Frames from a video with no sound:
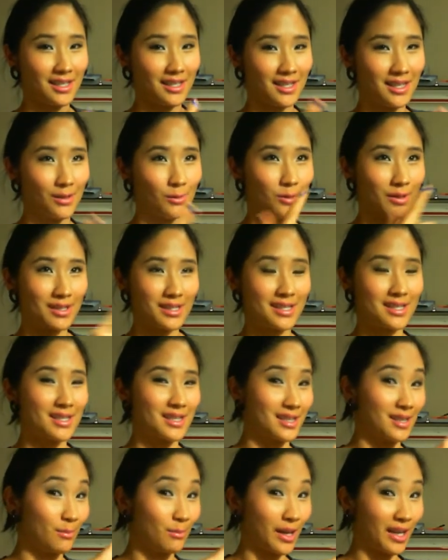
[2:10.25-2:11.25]
it was
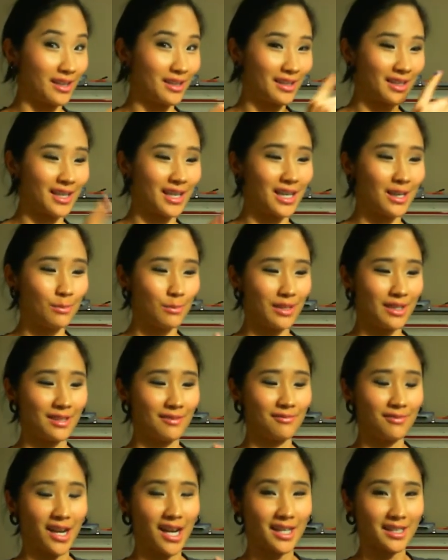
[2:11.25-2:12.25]
the better kind, but
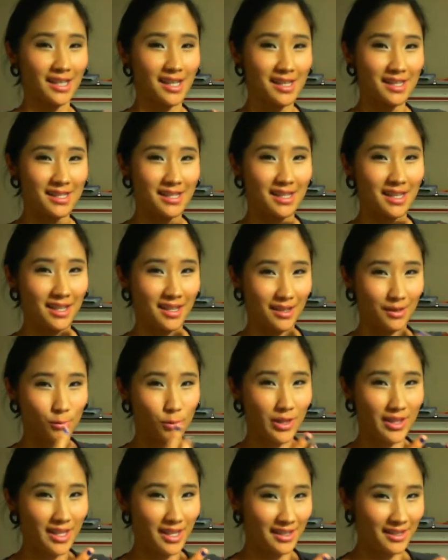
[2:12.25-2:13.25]
in fact it's the
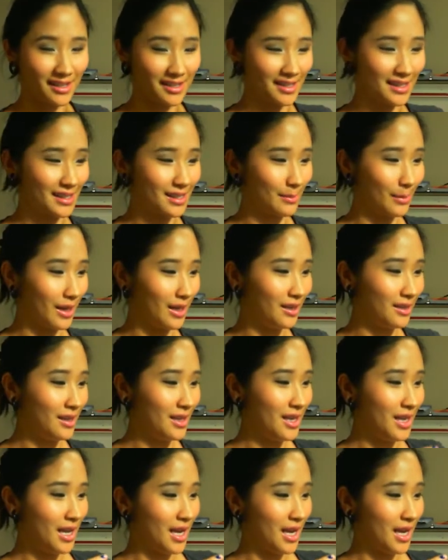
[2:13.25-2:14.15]
one that doesn't smell.